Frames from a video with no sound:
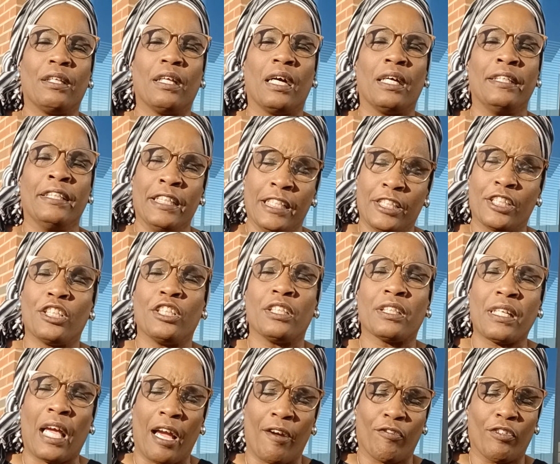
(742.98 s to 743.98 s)

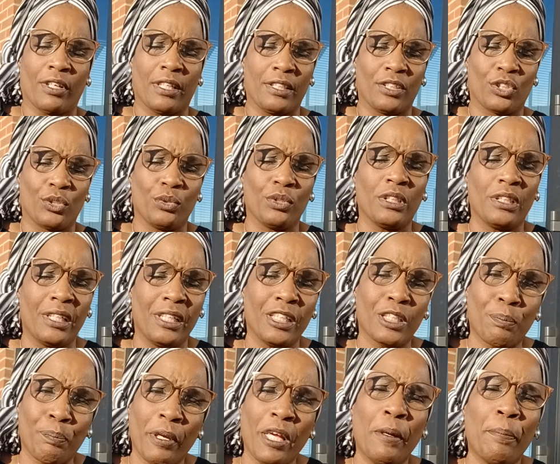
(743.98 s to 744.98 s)
indigenous African
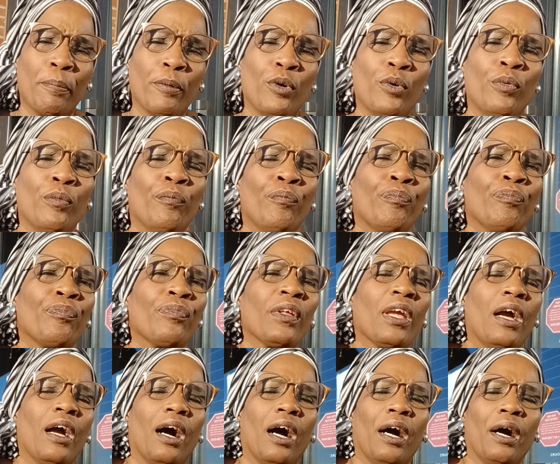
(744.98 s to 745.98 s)
Sudanese people,
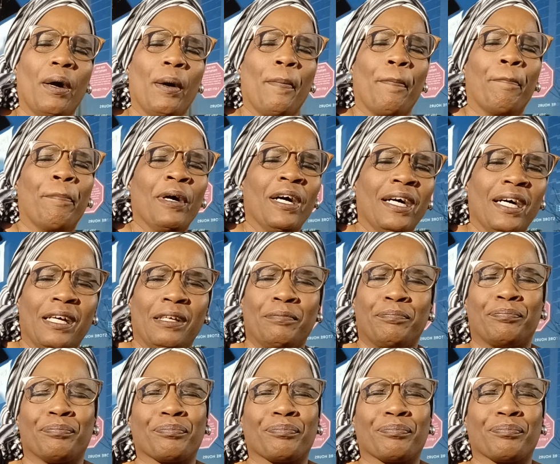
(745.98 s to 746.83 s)
but